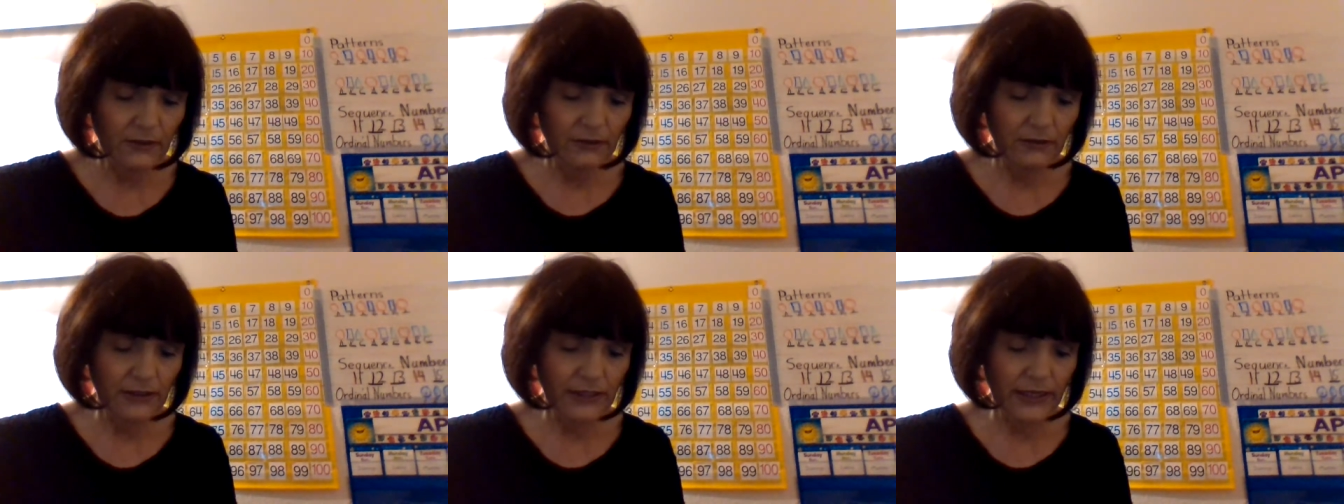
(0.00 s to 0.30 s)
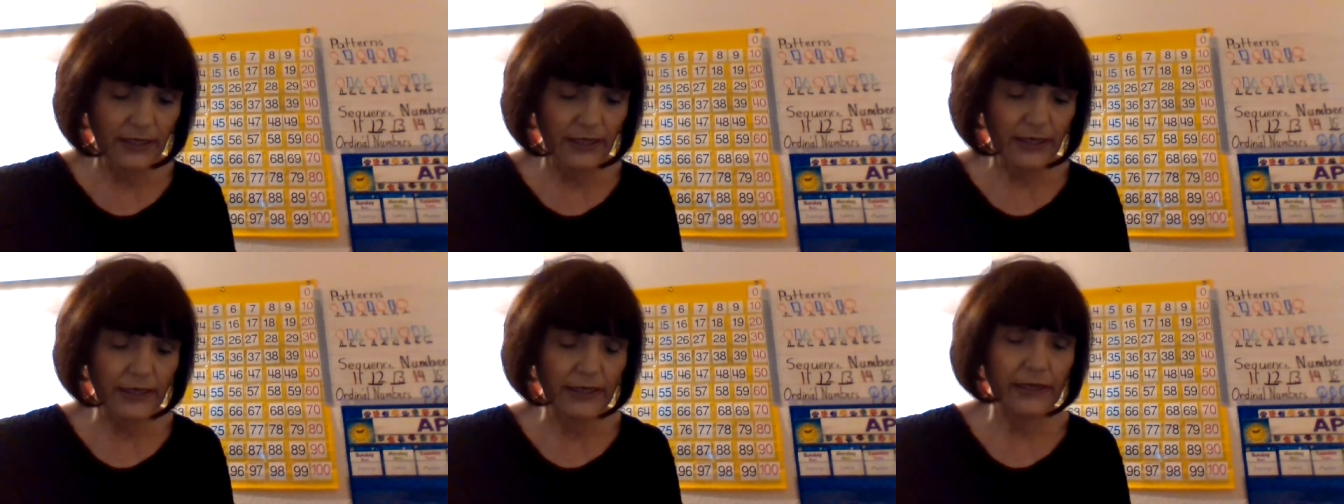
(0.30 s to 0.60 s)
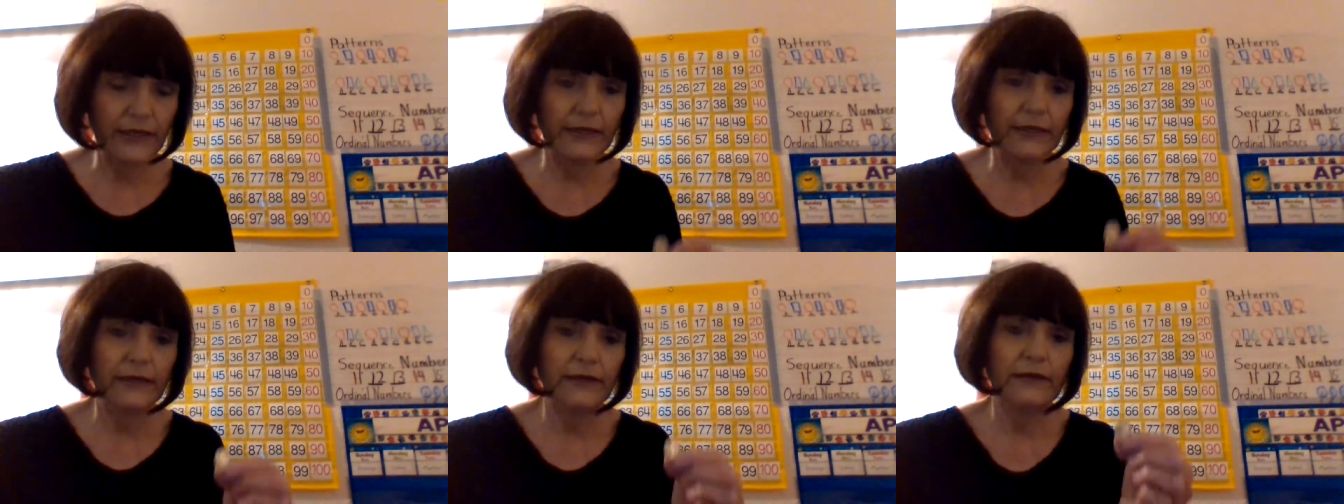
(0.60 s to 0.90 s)

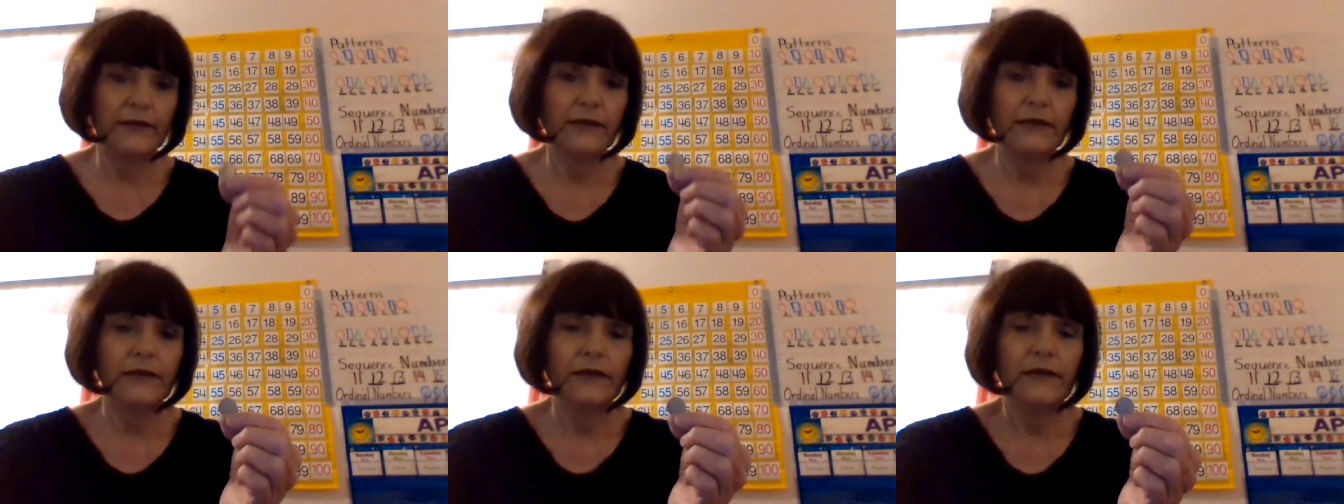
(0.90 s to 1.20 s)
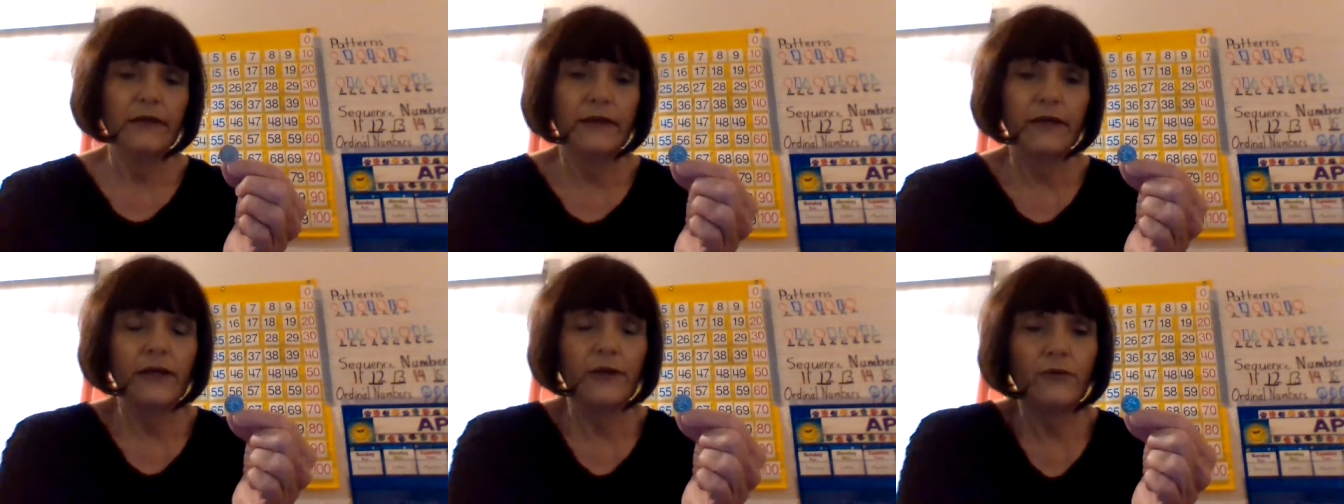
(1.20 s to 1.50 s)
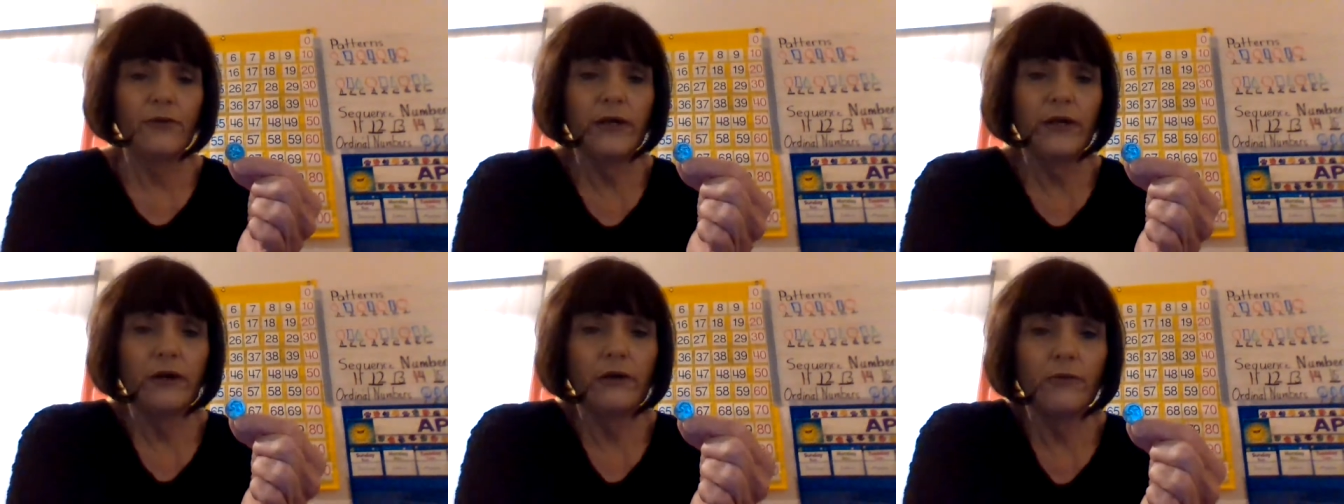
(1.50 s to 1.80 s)
Okay, here
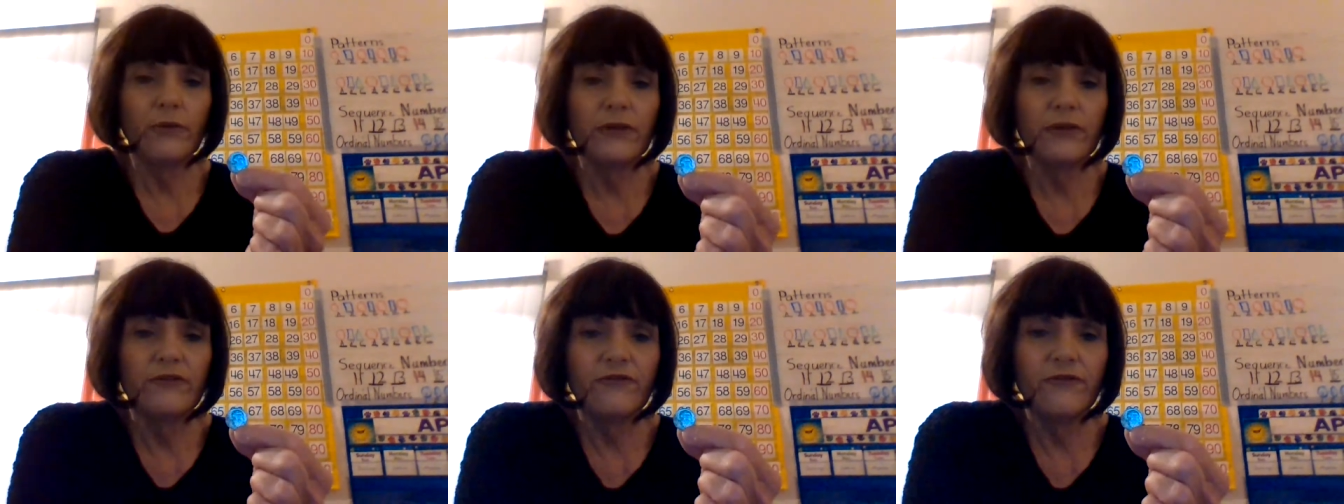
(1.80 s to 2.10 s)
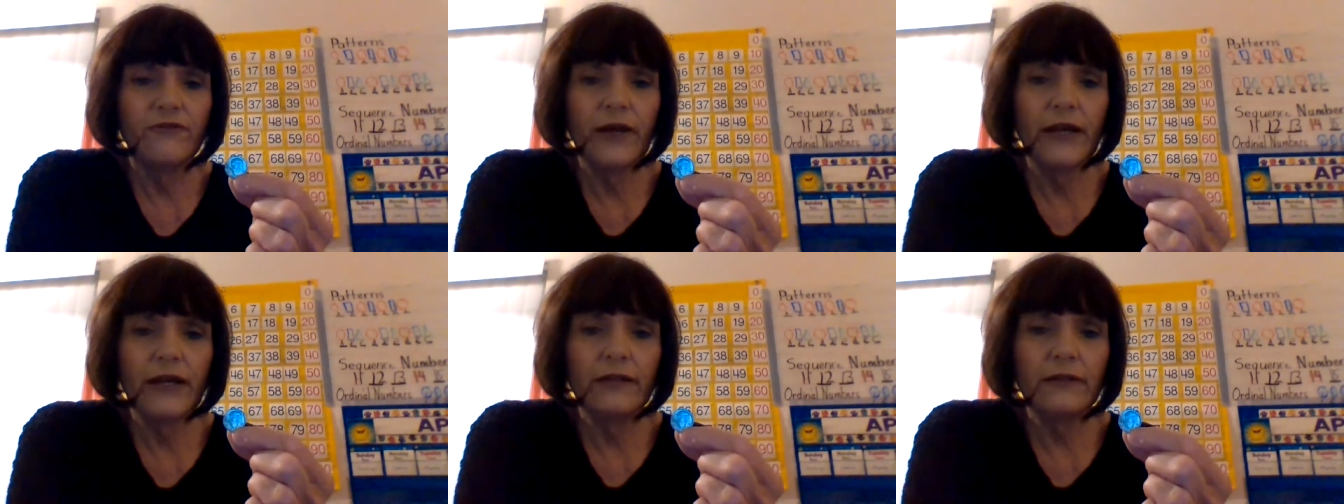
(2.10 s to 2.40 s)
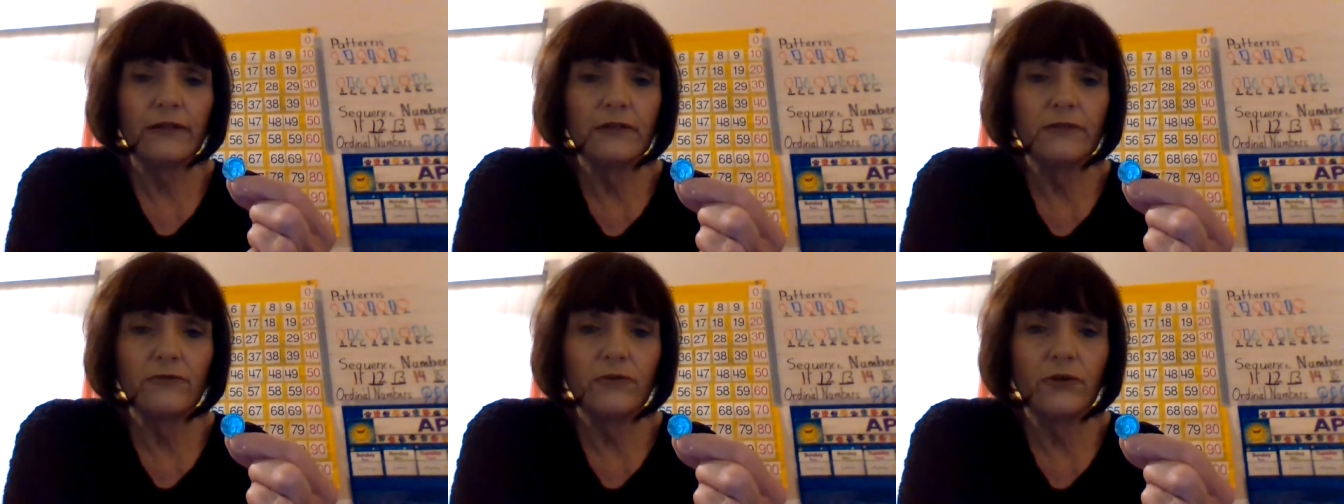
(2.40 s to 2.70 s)
we are with
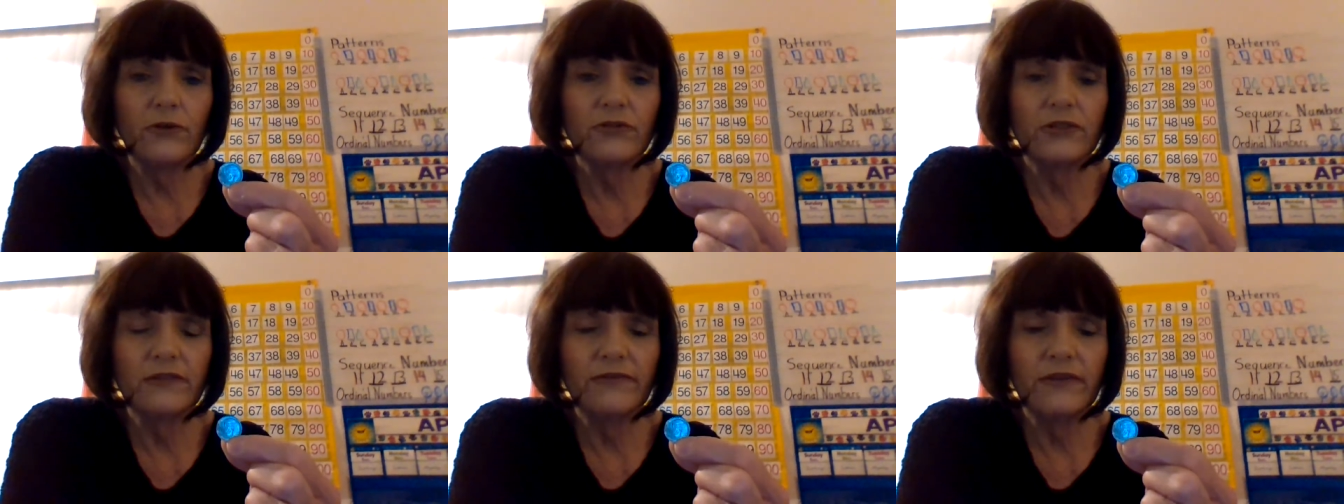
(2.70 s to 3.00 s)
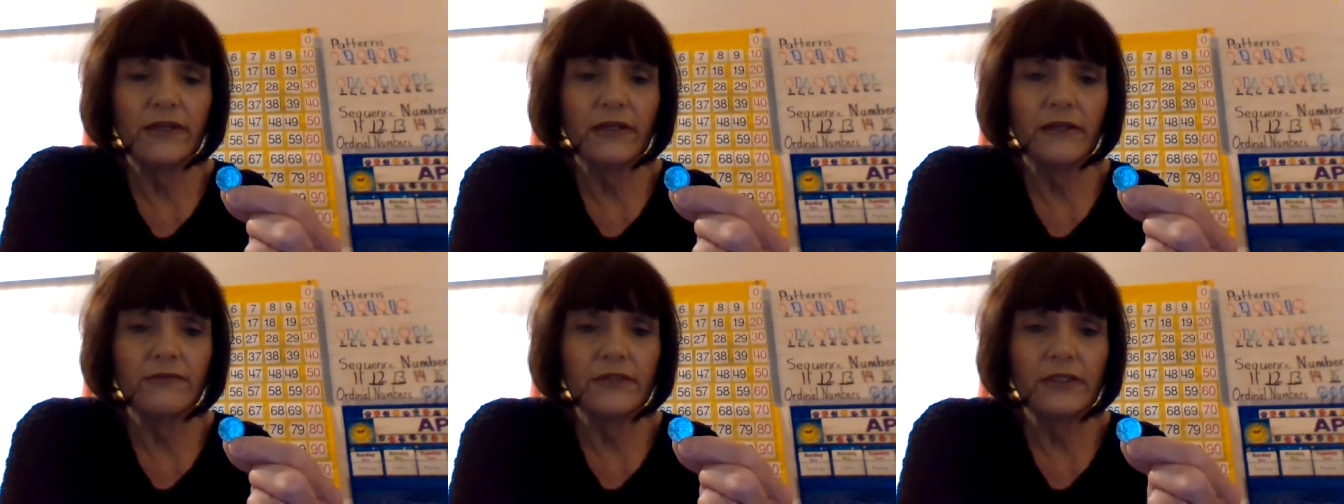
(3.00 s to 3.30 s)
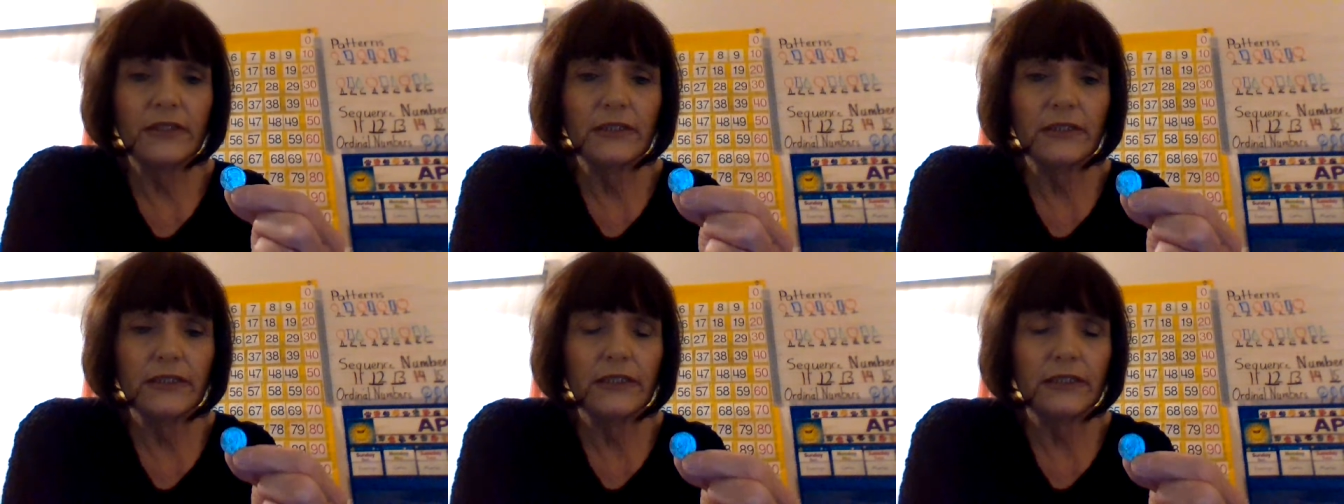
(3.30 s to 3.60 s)
Franklin Roosevelt, the
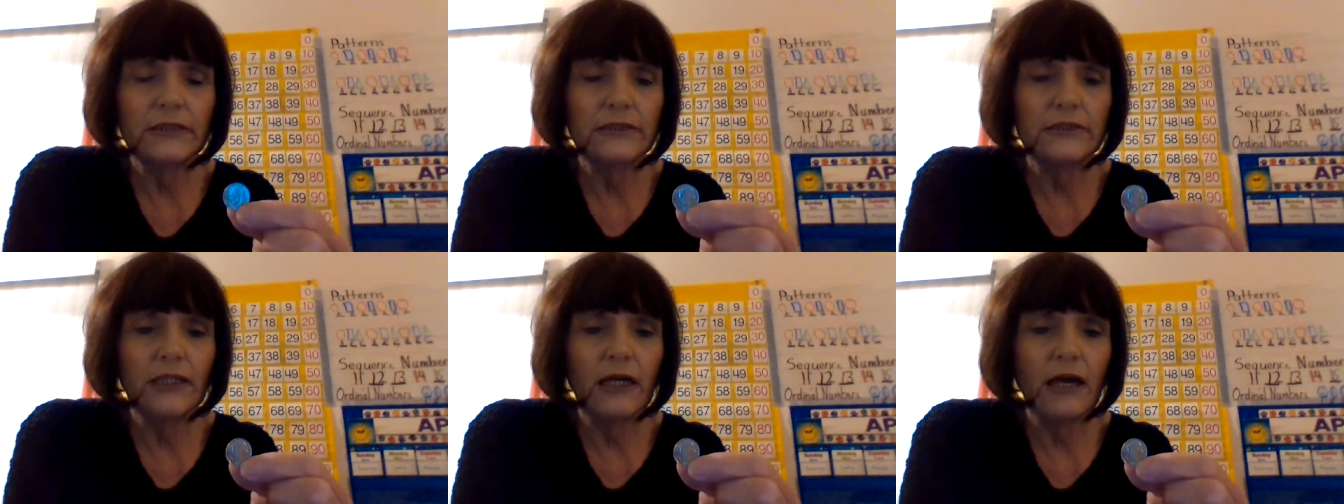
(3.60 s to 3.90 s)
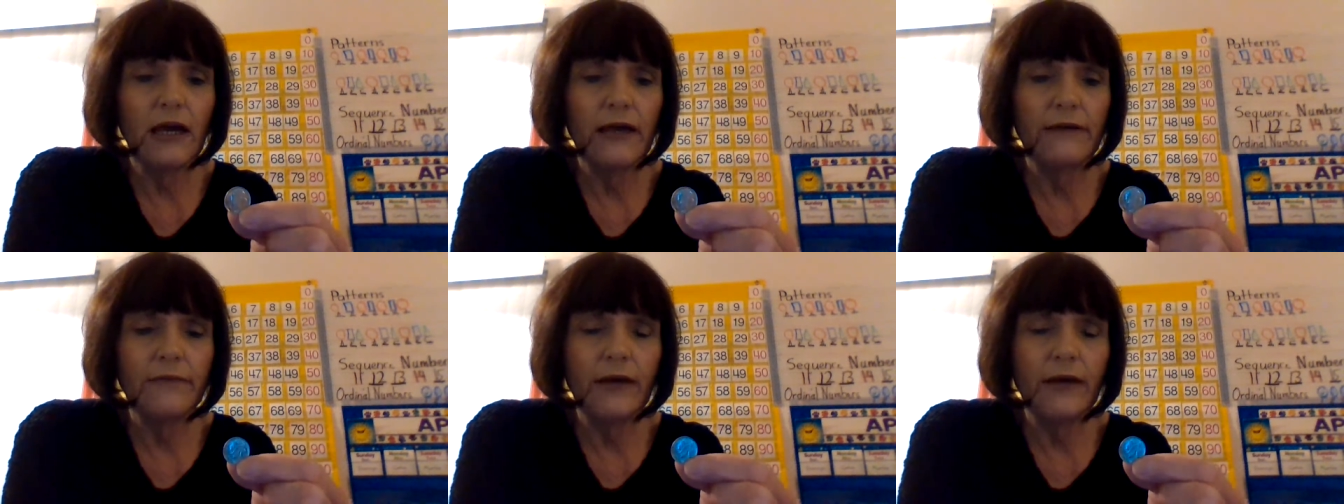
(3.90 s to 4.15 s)
little dime.